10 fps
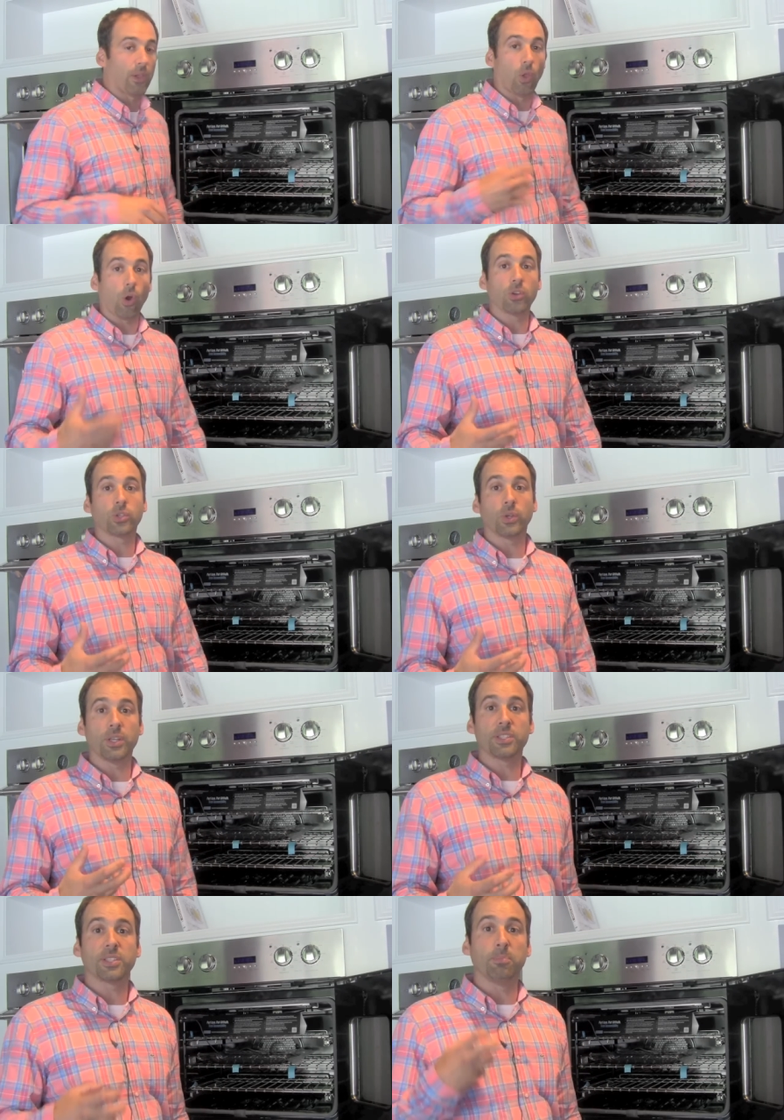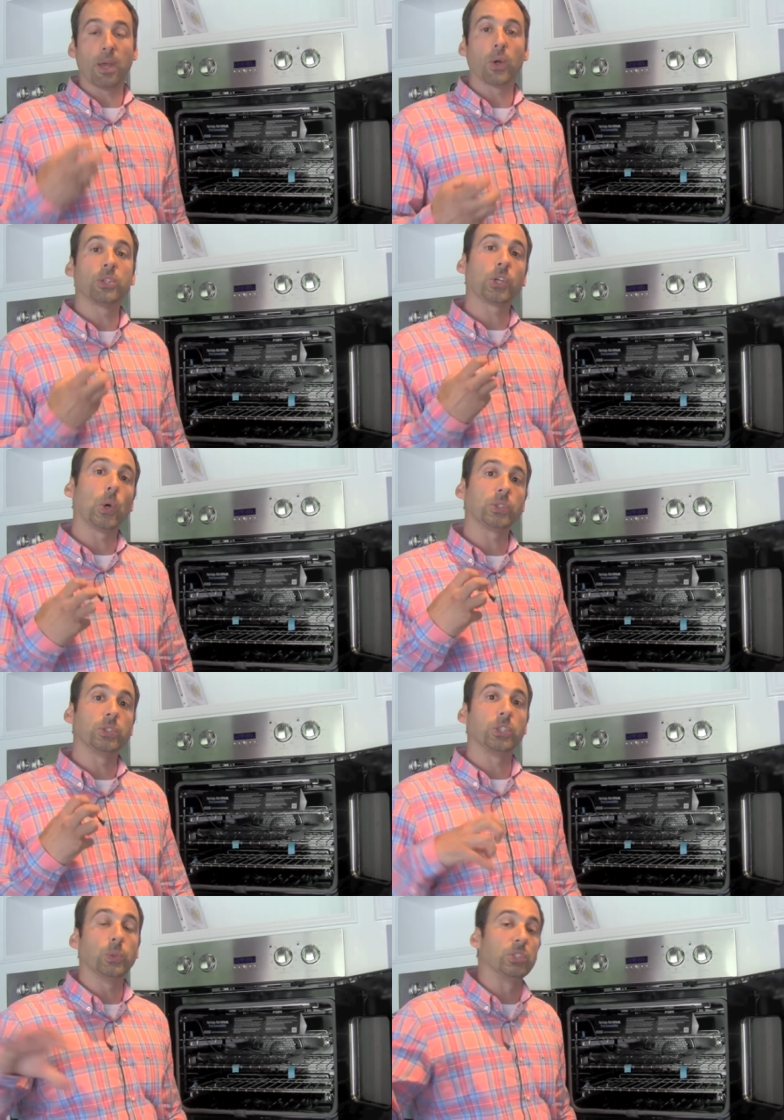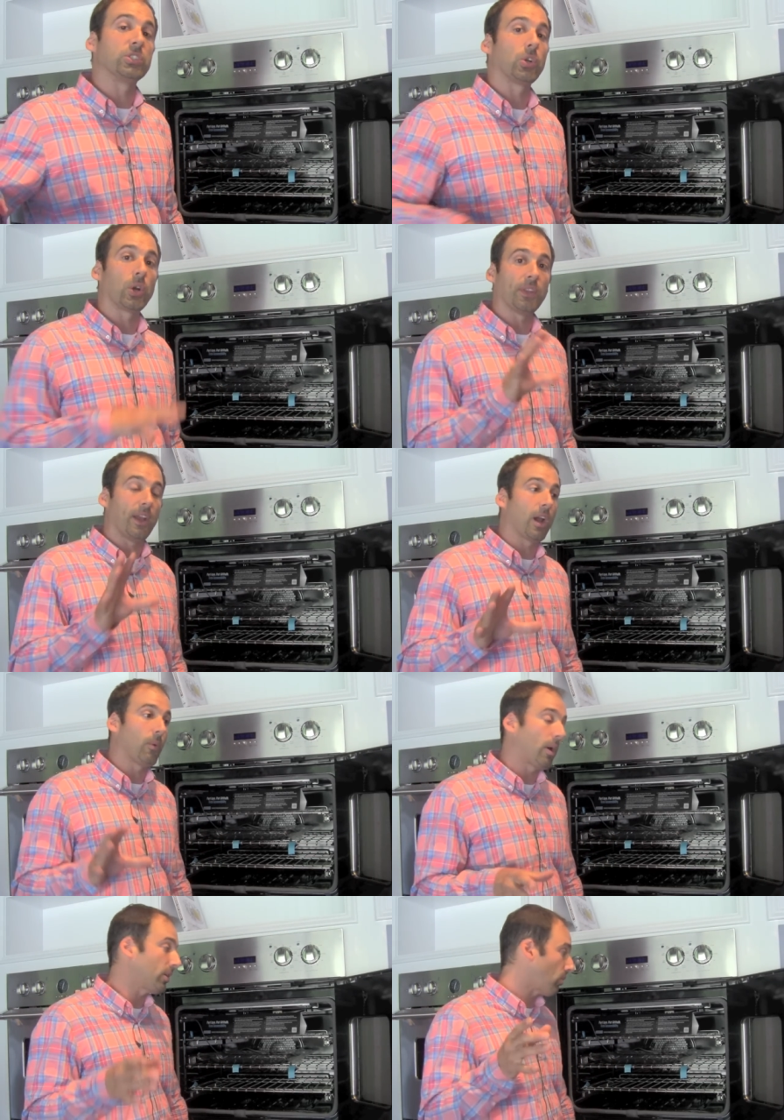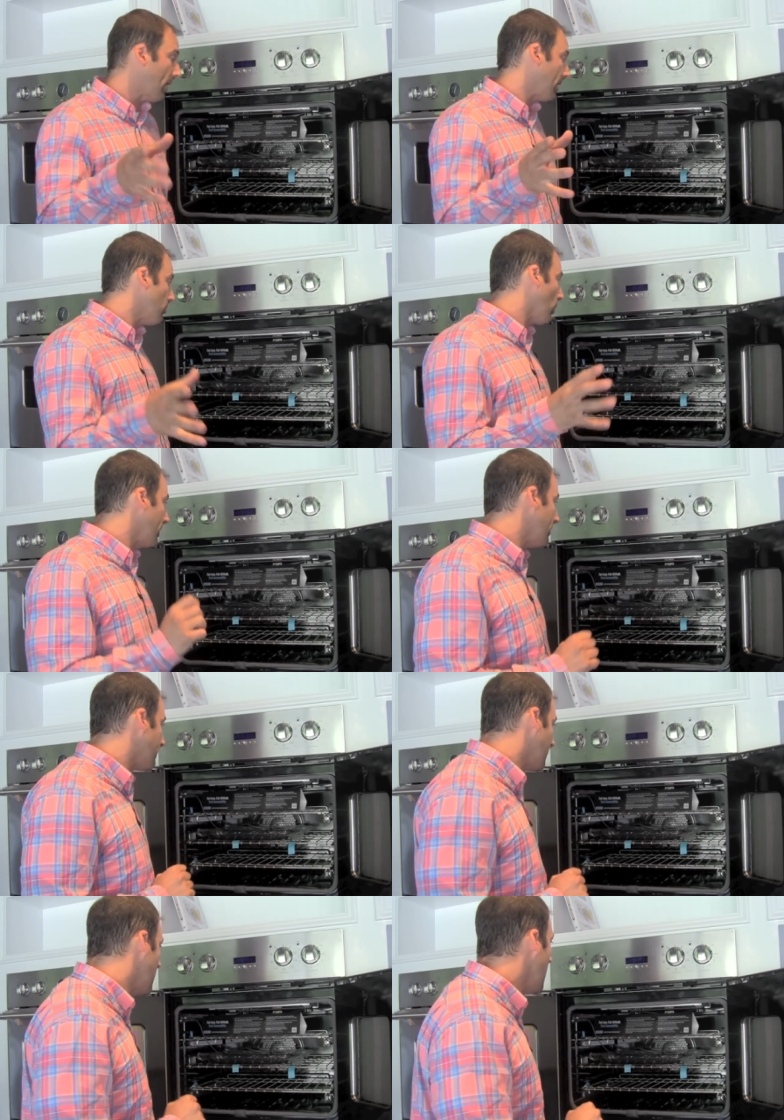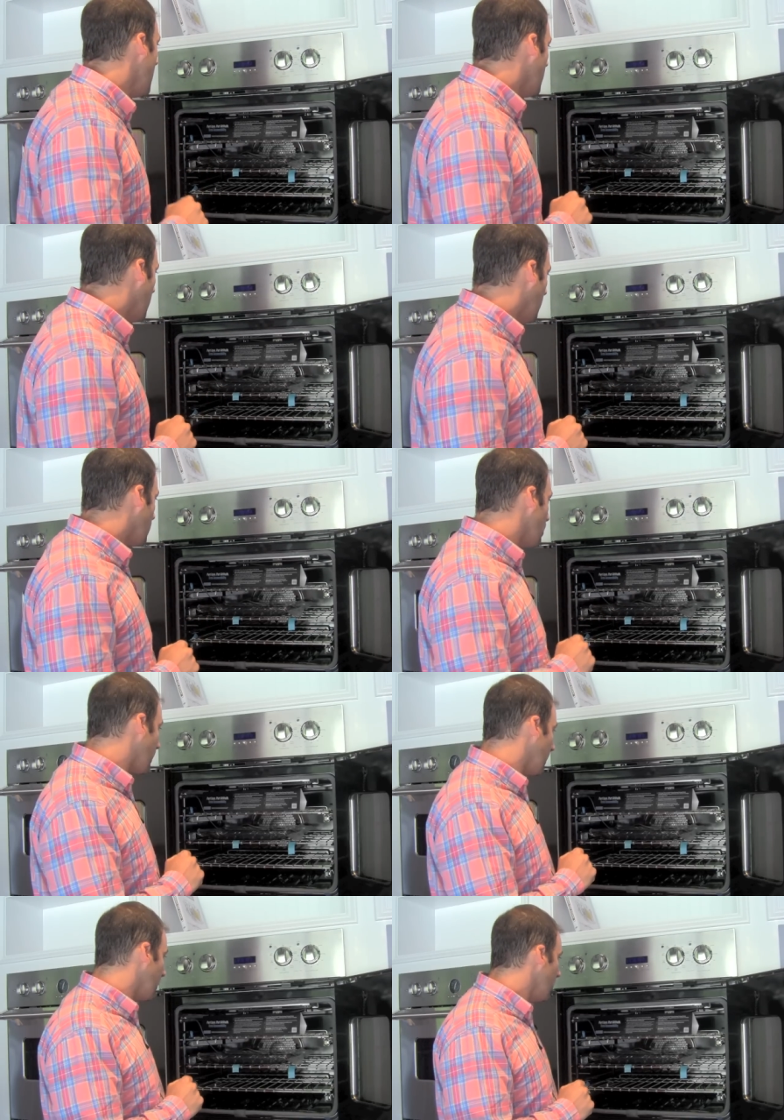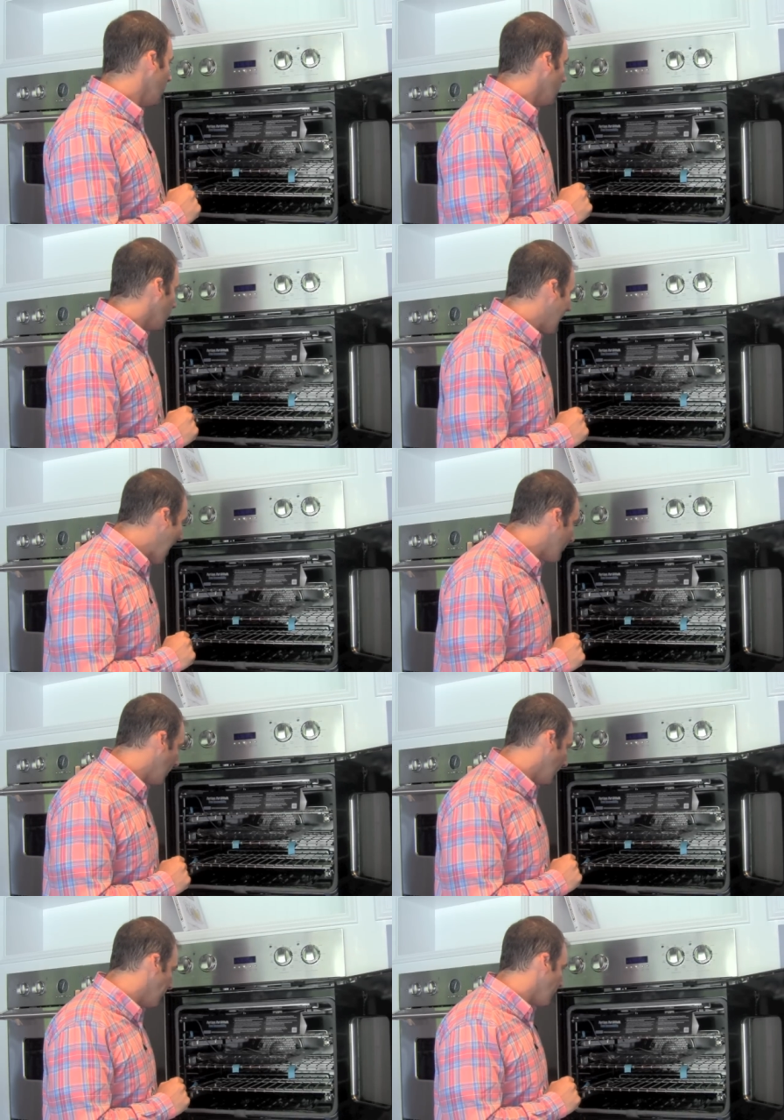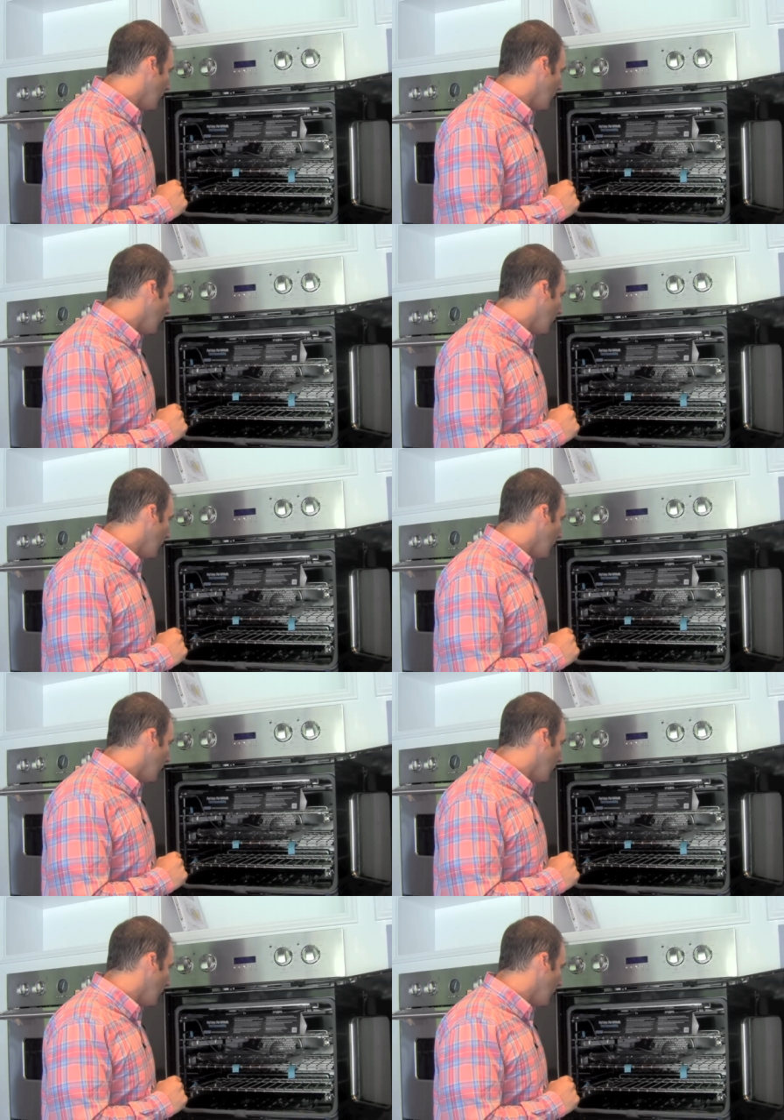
the larger it is, the better it's going to do in stirring the air around and creating a more even uh, cooking cavity.